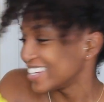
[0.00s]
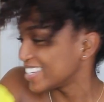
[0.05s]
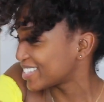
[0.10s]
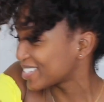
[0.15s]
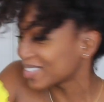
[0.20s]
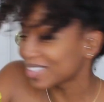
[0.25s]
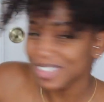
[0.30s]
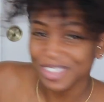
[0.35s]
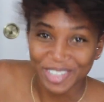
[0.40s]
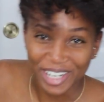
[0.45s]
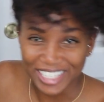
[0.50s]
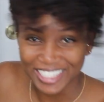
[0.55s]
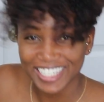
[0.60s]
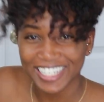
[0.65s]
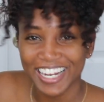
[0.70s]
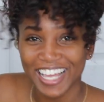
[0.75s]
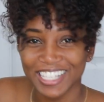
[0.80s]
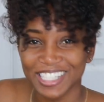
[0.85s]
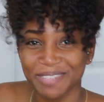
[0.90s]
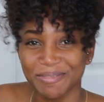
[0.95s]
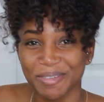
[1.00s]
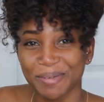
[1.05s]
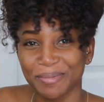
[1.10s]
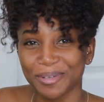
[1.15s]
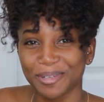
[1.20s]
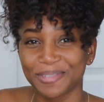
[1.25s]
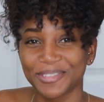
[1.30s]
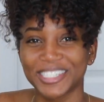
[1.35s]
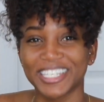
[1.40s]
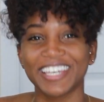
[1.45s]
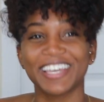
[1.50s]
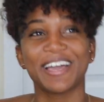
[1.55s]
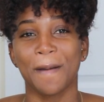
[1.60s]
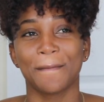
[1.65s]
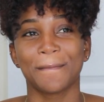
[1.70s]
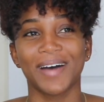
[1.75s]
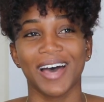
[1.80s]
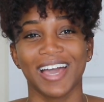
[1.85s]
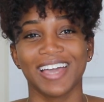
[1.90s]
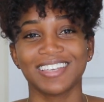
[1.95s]
this whole dressing next to me proves it.
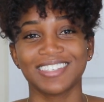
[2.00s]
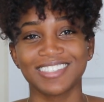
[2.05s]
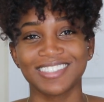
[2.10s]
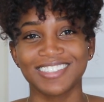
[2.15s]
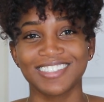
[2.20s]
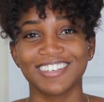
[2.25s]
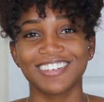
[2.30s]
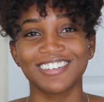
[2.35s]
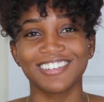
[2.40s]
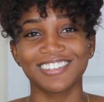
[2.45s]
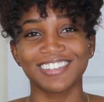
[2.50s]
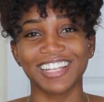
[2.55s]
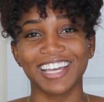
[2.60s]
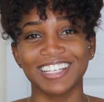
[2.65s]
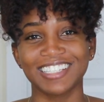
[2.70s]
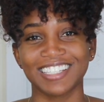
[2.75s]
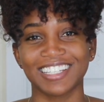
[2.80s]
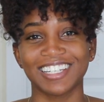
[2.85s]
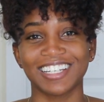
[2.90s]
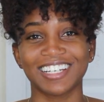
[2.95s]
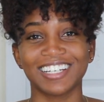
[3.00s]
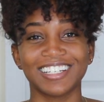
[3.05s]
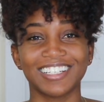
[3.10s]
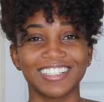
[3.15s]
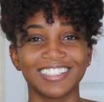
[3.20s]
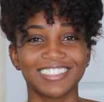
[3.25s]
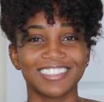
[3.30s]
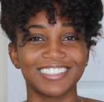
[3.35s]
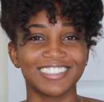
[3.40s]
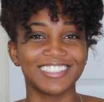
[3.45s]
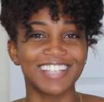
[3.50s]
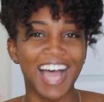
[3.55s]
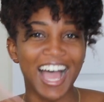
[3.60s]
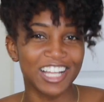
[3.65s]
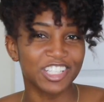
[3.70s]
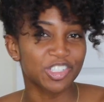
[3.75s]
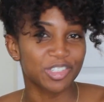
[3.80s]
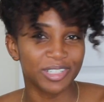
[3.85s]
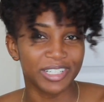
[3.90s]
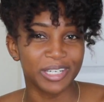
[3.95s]
But I still like to look
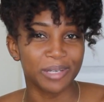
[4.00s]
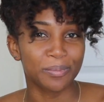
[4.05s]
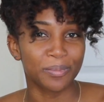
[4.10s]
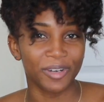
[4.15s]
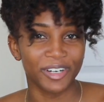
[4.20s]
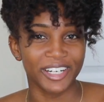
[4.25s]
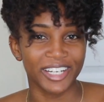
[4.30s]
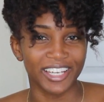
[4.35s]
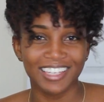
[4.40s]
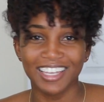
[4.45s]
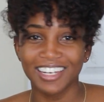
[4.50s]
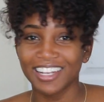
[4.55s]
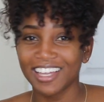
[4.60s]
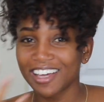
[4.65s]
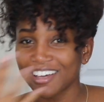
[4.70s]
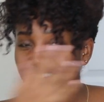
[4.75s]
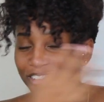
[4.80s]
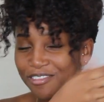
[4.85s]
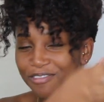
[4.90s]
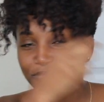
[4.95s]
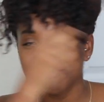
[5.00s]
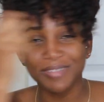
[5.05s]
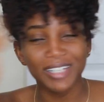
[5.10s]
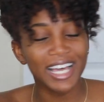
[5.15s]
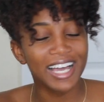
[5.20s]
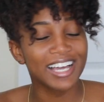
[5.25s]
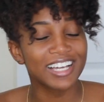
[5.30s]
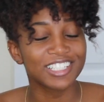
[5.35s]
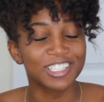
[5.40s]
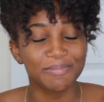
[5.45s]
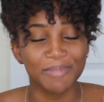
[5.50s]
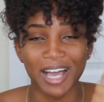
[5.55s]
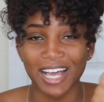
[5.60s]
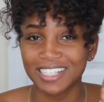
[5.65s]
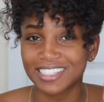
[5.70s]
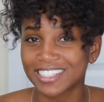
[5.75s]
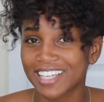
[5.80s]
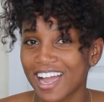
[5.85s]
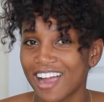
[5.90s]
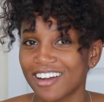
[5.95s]
naturally pretty. I love blush,
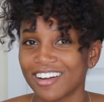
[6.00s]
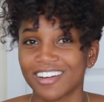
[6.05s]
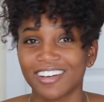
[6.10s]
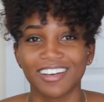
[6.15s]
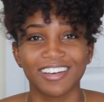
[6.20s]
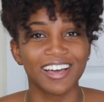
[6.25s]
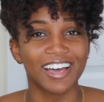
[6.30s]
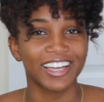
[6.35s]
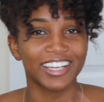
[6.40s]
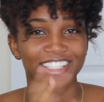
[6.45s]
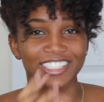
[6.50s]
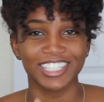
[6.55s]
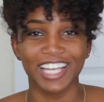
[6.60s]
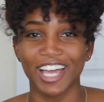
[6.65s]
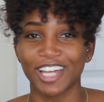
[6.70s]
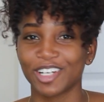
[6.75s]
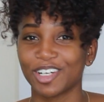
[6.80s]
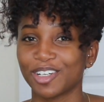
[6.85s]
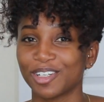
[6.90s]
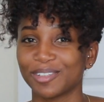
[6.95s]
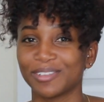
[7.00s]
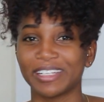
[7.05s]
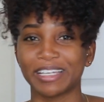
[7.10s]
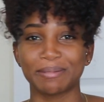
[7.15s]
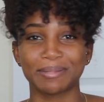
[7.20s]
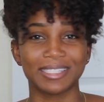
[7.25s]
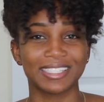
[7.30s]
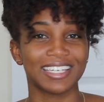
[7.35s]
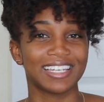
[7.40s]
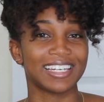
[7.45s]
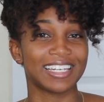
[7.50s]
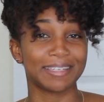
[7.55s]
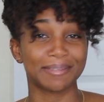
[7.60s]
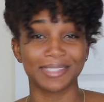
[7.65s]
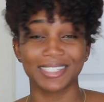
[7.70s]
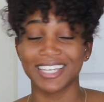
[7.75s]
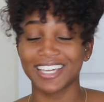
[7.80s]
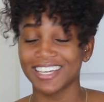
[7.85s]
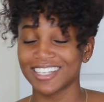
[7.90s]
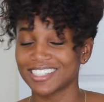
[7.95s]
mascara, eyeshadow, lipstick, lip
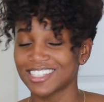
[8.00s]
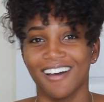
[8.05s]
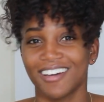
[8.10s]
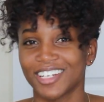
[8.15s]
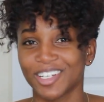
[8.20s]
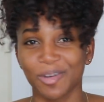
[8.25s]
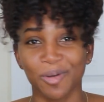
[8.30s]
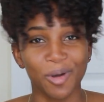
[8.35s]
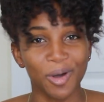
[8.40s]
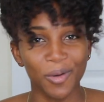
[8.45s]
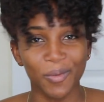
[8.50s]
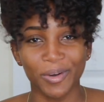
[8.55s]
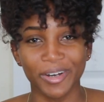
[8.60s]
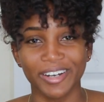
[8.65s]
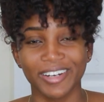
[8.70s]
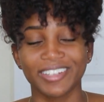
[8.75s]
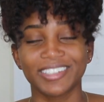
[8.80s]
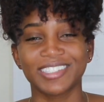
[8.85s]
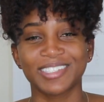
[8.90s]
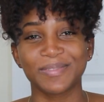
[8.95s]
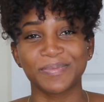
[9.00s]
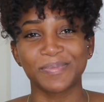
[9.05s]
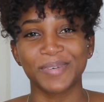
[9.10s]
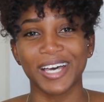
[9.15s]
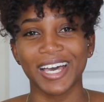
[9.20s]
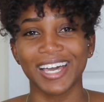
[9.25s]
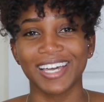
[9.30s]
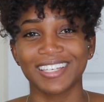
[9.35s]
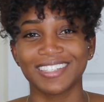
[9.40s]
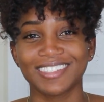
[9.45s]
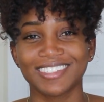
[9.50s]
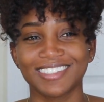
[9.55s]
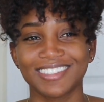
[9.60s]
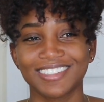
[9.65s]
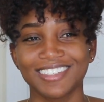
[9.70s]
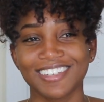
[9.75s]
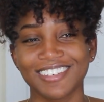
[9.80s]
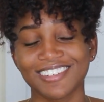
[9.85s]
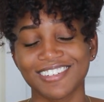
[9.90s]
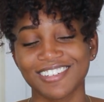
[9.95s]
stains. The whole works, but I
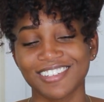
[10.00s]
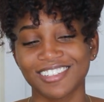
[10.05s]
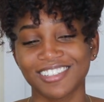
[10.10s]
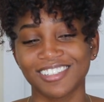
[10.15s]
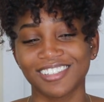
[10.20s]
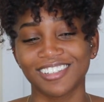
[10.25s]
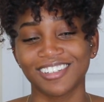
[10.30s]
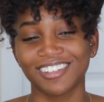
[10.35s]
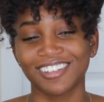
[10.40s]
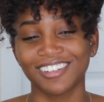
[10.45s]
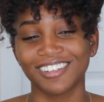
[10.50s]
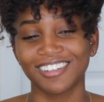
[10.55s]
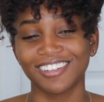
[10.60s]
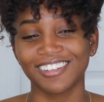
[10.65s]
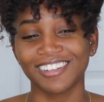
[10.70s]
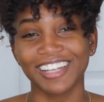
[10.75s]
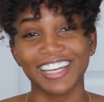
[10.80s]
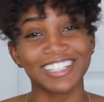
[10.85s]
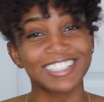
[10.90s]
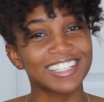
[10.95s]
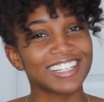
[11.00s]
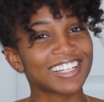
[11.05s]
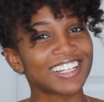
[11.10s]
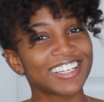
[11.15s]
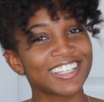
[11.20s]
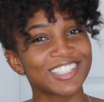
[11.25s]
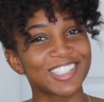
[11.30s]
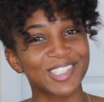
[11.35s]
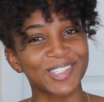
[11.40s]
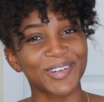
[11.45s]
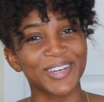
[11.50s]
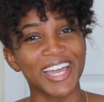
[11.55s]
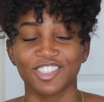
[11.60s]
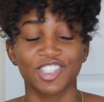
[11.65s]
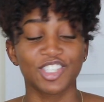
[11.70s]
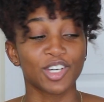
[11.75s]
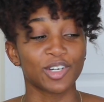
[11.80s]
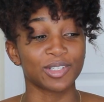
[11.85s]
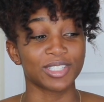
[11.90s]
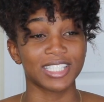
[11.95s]
still like to look like Zoe.
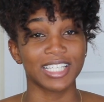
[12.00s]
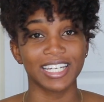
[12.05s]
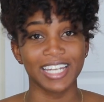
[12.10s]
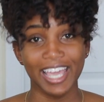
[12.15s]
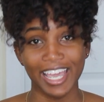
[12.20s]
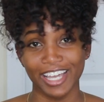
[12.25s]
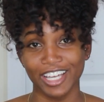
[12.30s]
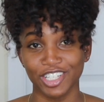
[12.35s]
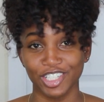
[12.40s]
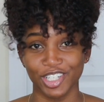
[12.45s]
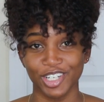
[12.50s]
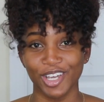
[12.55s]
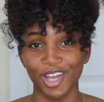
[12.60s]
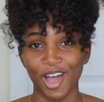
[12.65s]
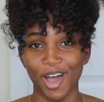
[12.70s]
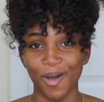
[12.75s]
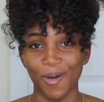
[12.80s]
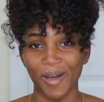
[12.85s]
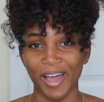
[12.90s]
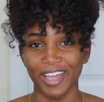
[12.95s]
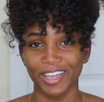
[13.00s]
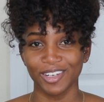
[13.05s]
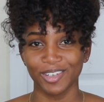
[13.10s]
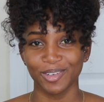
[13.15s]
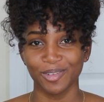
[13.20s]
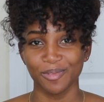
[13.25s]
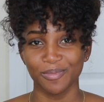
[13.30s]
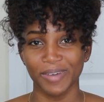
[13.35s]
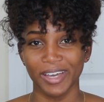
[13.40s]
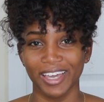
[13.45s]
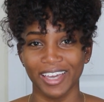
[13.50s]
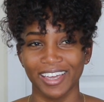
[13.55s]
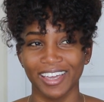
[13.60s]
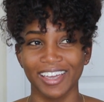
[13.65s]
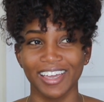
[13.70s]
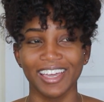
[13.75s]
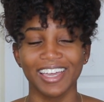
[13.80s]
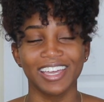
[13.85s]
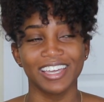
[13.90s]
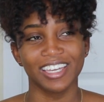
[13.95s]
So today I can show you how I do my,